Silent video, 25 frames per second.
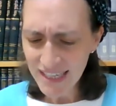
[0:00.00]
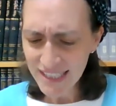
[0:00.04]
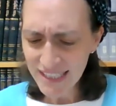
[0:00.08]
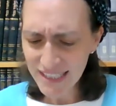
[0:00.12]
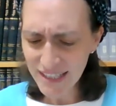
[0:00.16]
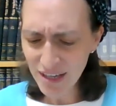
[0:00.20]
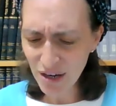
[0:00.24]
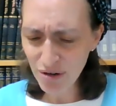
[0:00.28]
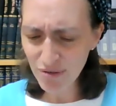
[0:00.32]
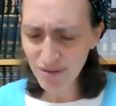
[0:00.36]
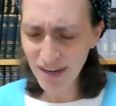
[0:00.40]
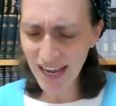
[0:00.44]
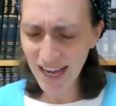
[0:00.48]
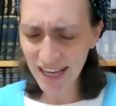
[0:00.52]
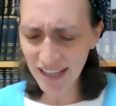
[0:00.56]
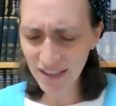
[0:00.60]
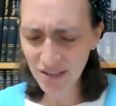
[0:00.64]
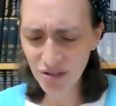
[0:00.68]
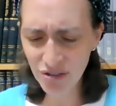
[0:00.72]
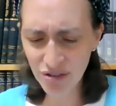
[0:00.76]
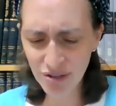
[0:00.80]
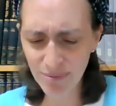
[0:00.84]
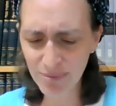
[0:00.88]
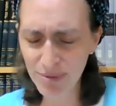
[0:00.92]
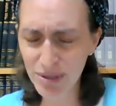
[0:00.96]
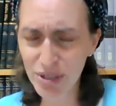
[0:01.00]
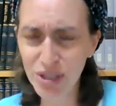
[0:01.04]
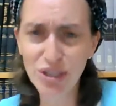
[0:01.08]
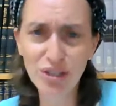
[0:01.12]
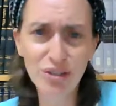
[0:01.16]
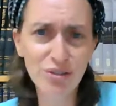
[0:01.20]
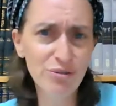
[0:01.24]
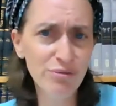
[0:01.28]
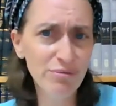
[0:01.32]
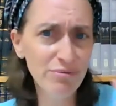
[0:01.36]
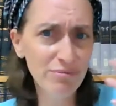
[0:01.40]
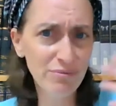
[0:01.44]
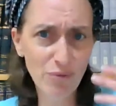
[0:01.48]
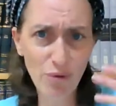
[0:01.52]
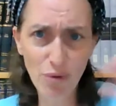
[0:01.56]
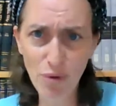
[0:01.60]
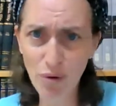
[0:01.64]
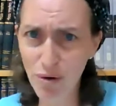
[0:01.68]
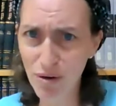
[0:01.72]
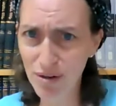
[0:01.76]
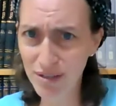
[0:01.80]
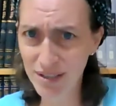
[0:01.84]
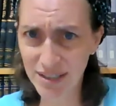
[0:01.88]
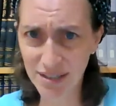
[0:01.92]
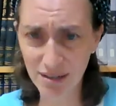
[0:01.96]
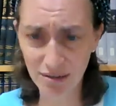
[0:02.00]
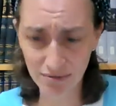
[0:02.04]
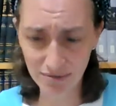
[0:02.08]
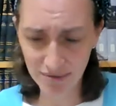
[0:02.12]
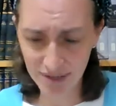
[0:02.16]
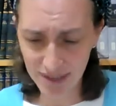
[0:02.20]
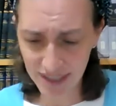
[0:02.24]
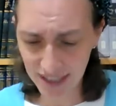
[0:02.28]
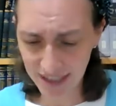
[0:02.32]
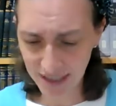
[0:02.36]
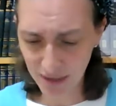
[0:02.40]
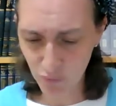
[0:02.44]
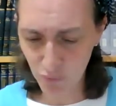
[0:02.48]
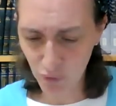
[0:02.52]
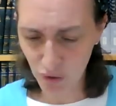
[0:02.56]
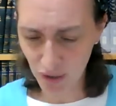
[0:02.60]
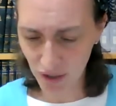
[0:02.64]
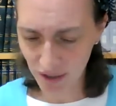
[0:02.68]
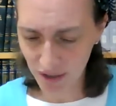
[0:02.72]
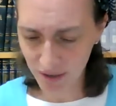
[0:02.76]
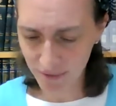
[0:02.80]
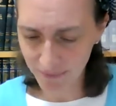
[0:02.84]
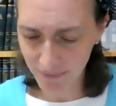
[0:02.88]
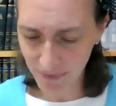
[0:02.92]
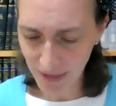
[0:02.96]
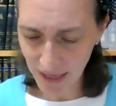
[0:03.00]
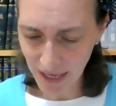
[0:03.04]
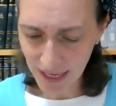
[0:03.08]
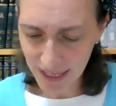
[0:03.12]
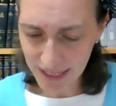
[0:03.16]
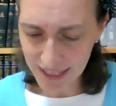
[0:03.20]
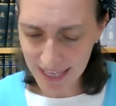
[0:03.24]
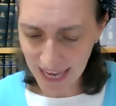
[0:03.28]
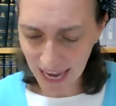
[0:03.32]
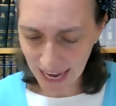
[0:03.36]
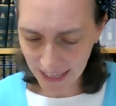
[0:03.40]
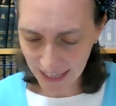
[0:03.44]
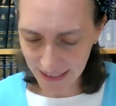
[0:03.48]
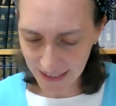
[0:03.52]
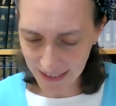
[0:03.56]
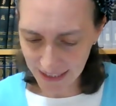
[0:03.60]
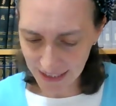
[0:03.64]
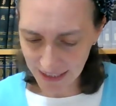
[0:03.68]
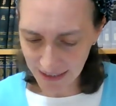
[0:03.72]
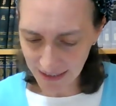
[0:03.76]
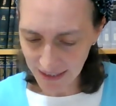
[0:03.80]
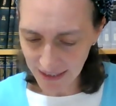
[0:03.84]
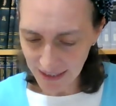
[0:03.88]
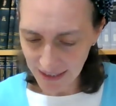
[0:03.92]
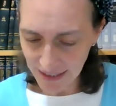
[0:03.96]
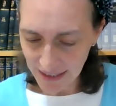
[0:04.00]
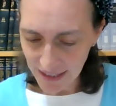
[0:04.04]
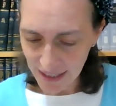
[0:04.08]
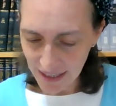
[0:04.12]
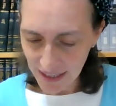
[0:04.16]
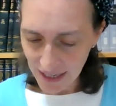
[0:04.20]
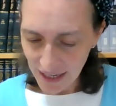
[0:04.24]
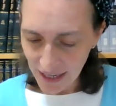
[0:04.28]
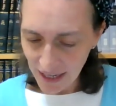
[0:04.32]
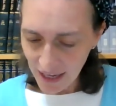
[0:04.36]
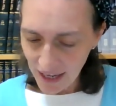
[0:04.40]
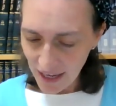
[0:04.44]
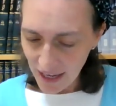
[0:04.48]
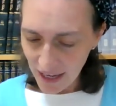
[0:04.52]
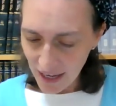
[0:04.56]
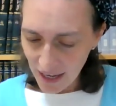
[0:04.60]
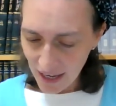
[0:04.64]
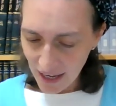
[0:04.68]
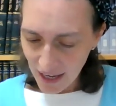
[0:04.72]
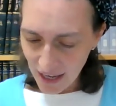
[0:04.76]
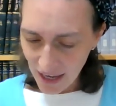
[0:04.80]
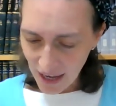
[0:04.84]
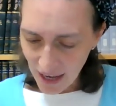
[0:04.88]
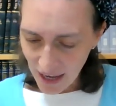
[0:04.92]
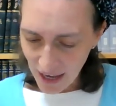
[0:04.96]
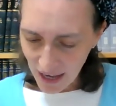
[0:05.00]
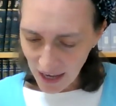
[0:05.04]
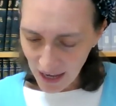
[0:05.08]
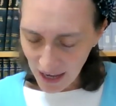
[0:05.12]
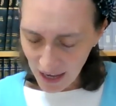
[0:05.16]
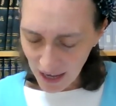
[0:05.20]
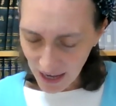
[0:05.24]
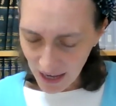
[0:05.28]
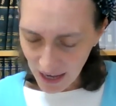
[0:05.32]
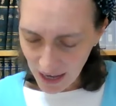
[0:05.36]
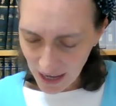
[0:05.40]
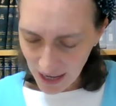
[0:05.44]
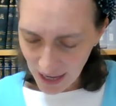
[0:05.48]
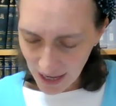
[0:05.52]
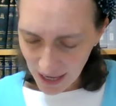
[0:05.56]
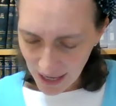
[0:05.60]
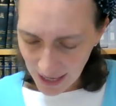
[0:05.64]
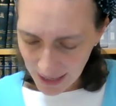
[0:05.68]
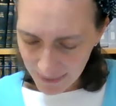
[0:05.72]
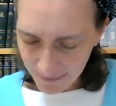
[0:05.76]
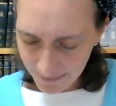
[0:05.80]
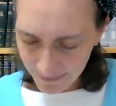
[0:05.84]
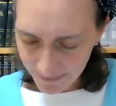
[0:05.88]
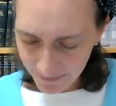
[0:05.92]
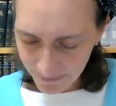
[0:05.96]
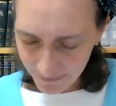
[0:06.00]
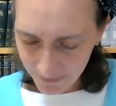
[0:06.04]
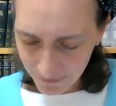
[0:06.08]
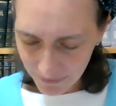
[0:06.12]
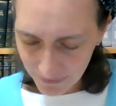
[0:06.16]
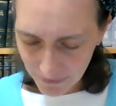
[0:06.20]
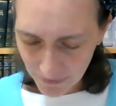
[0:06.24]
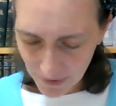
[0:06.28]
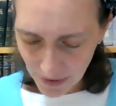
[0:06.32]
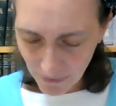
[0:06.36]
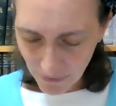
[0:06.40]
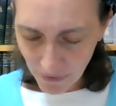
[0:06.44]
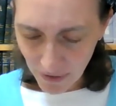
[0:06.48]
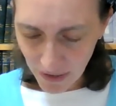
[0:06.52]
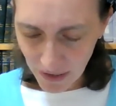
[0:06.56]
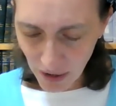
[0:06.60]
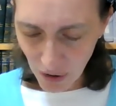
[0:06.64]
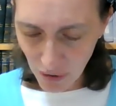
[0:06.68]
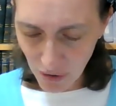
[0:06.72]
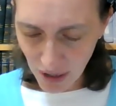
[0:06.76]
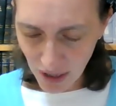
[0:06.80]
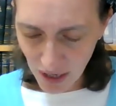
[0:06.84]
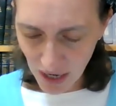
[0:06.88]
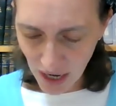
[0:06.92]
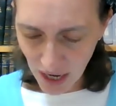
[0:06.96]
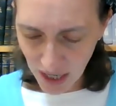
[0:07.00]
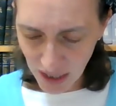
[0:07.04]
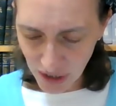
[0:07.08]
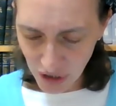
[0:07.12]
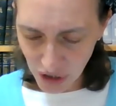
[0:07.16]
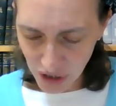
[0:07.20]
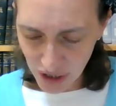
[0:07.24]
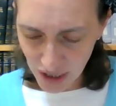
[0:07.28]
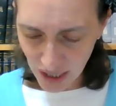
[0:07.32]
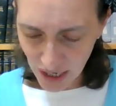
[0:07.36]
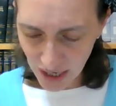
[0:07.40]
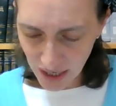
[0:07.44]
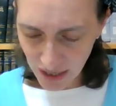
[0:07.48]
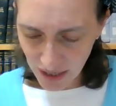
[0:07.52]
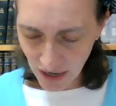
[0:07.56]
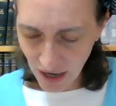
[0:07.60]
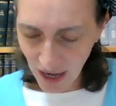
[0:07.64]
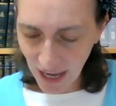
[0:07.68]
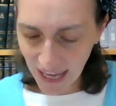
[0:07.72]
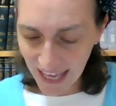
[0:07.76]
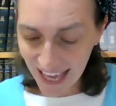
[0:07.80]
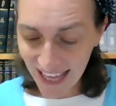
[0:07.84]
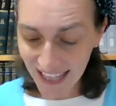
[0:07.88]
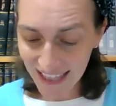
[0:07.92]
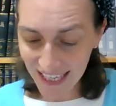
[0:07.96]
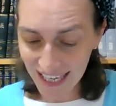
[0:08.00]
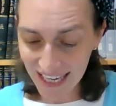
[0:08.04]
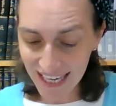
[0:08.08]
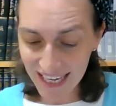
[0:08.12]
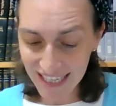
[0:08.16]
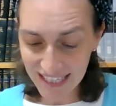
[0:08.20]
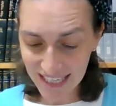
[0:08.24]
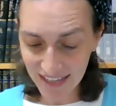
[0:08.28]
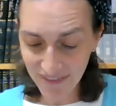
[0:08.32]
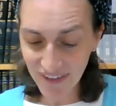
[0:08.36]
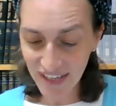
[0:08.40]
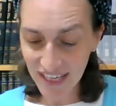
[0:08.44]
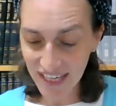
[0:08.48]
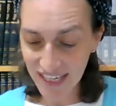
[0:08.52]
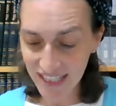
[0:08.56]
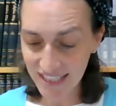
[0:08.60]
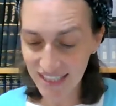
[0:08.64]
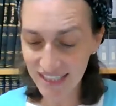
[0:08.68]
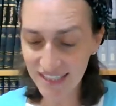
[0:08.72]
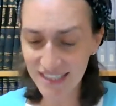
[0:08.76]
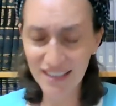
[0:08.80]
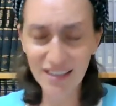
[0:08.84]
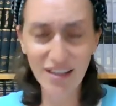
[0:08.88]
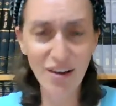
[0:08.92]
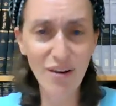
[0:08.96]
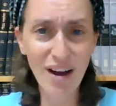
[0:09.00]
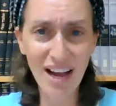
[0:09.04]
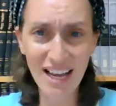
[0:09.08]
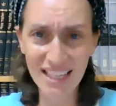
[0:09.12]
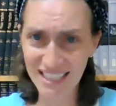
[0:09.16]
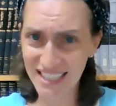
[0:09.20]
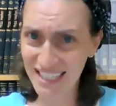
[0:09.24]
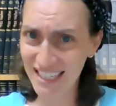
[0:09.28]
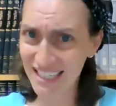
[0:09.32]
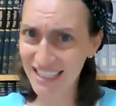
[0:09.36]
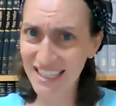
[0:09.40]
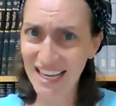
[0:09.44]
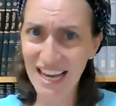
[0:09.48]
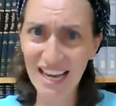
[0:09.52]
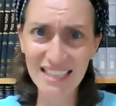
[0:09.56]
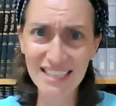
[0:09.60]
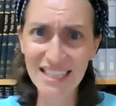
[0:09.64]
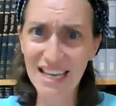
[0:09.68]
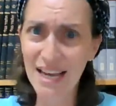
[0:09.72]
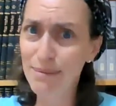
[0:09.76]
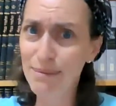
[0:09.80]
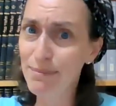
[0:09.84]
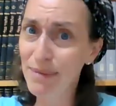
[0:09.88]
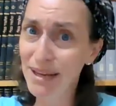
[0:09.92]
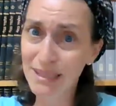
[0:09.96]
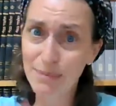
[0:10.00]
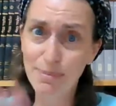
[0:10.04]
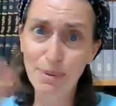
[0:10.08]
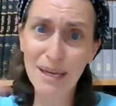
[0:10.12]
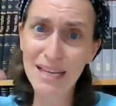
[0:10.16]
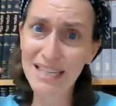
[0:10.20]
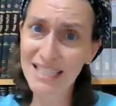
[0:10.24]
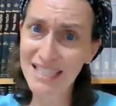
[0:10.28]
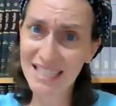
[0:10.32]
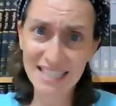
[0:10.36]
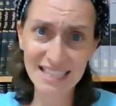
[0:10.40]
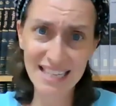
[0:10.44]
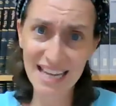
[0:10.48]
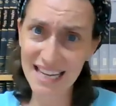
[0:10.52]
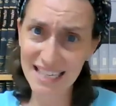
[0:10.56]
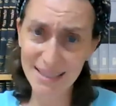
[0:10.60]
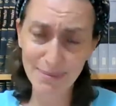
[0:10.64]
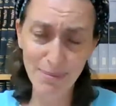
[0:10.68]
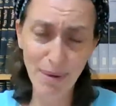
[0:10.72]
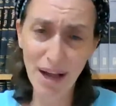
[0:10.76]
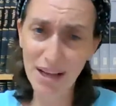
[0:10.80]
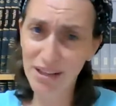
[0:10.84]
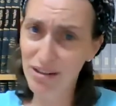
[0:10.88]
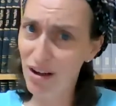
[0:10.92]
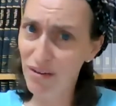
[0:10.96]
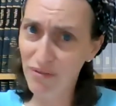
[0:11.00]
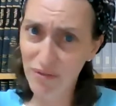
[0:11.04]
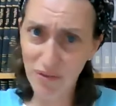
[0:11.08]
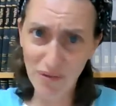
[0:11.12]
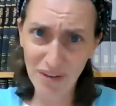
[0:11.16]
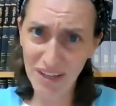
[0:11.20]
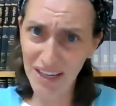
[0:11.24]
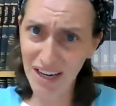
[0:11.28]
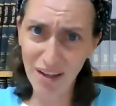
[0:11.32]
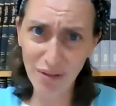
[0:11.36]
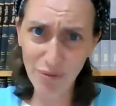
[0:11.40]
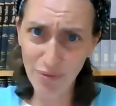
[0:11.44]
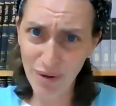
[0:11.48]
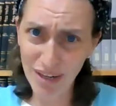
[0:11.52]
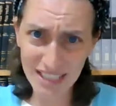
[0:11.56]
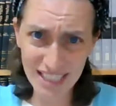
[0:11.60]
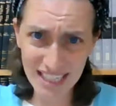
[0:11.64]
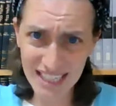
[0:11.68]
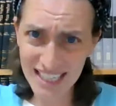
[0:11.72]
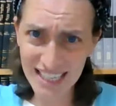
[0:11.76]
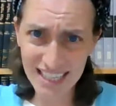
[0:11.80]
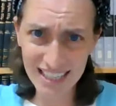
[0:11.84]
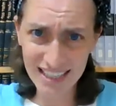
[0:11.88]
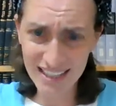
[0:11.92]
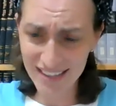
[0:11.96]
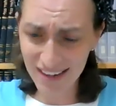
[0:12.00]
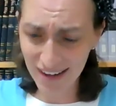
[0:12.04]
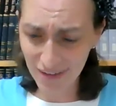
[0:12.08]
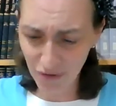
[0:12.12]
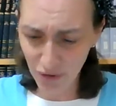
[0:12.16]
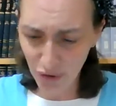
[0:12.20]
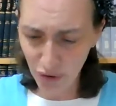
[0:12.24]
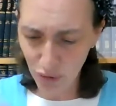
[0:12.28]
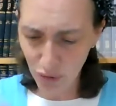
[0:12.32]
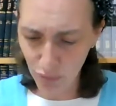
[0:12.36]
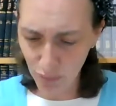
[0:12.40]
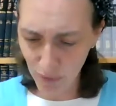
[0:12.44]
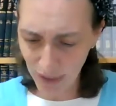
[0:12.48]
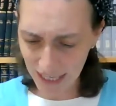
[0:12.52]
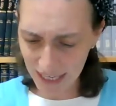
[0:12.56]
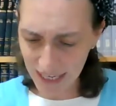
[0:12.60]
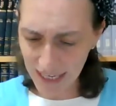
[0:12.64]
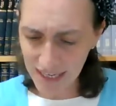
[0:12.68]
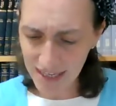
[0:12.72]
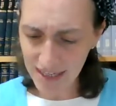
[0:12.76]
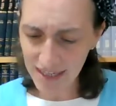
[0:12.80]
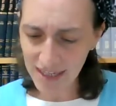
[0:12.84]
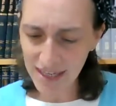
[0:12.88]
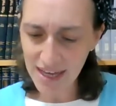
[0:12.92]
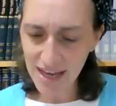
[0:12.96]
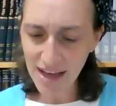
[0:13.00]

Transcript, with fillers: So answer number two also doesn't work. Next. Um, Velo kashya, uh, It must be he didn't take his mind off of it, otherwise he'd need another whole week.